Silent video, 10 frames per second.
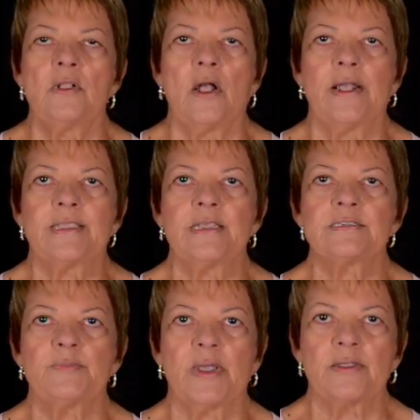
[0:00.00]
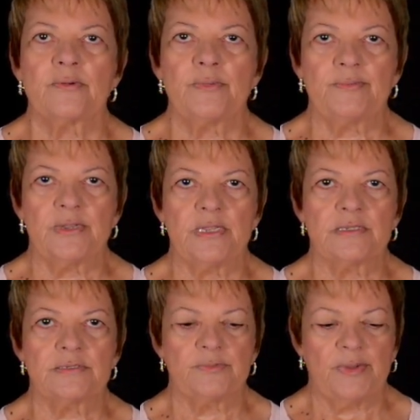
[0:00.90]
I guess my commitment
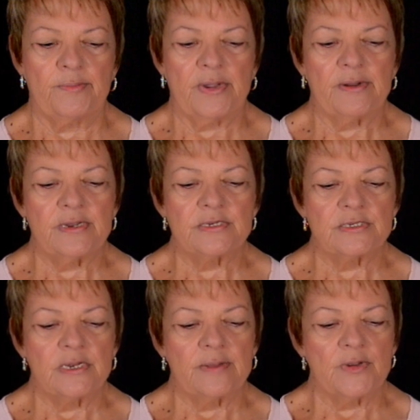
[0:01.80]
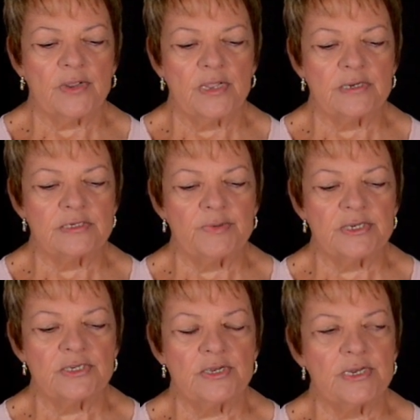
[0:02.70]
is to my marriage, and I'm not going to be
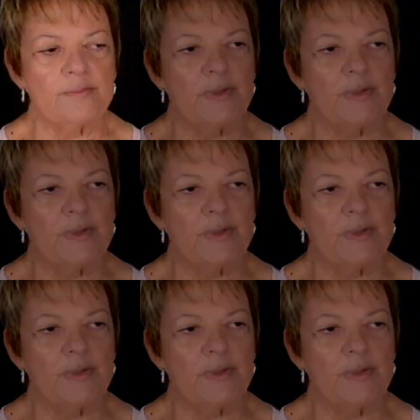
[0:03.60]
turning